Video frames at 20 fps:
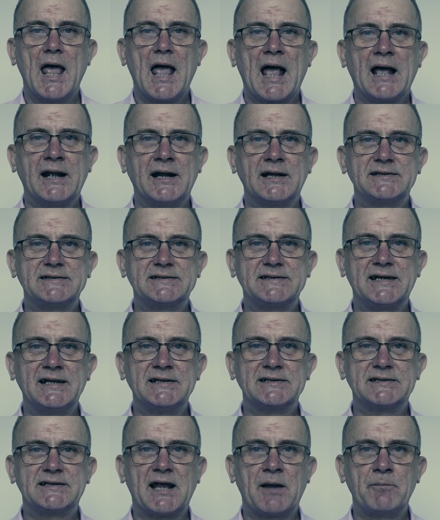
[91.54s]
and has
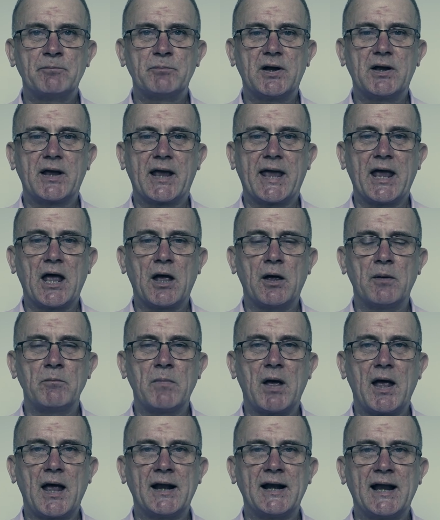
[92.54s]
since then become
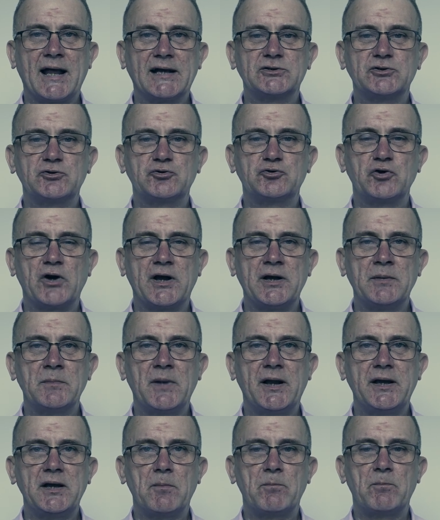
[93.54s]
an
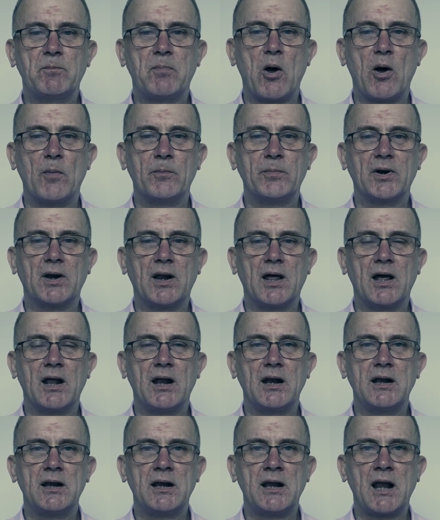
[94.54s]
extremely
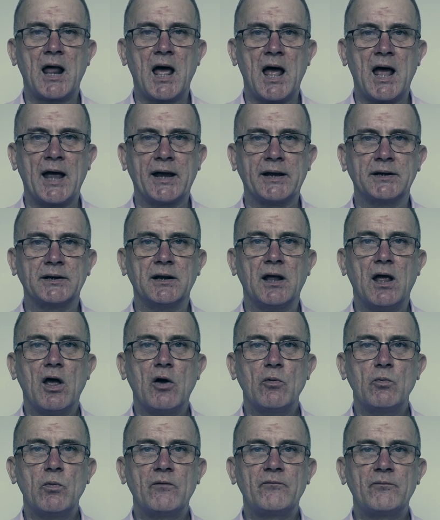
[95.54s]
popular line
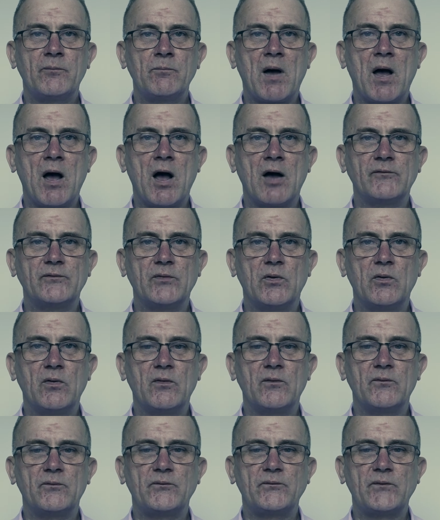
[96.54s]
with
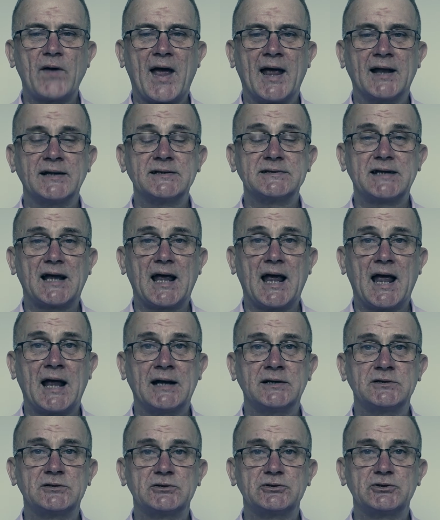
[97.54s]
Marvel fans
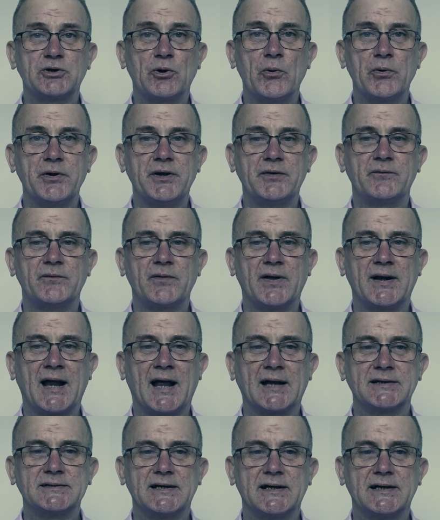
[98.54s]
and toy
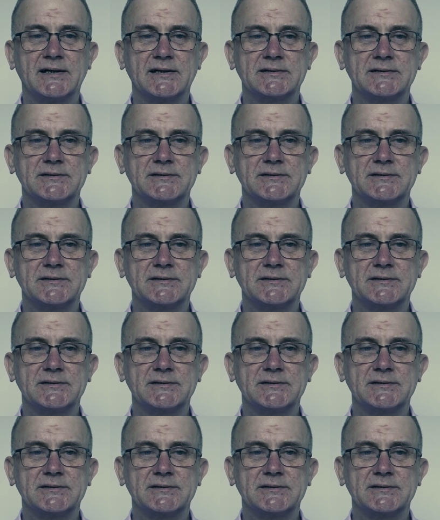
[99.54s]
fanatics.